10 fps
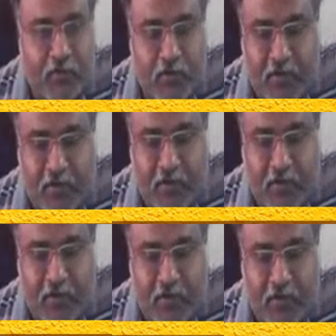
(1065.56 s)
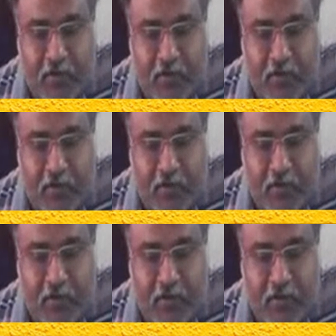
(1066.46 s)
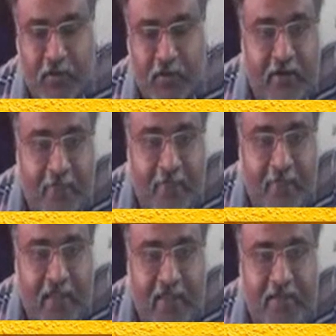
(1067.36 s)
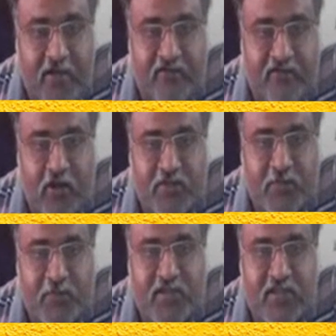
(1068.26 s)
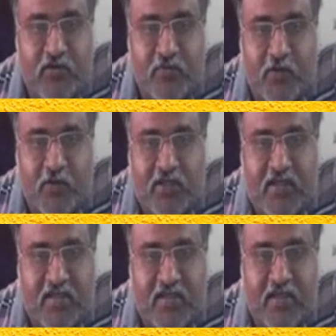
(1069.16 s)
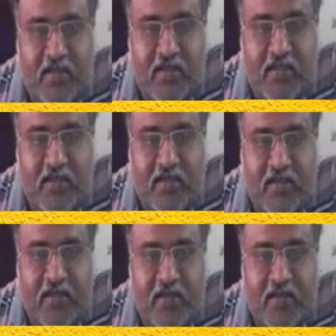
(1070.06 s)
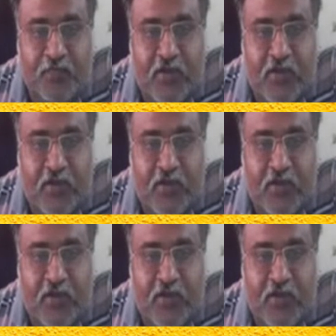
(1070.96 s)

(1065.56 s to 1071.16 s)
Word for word: Okay. Then in the method of loss buoyancy, so what they are saying, let us see here.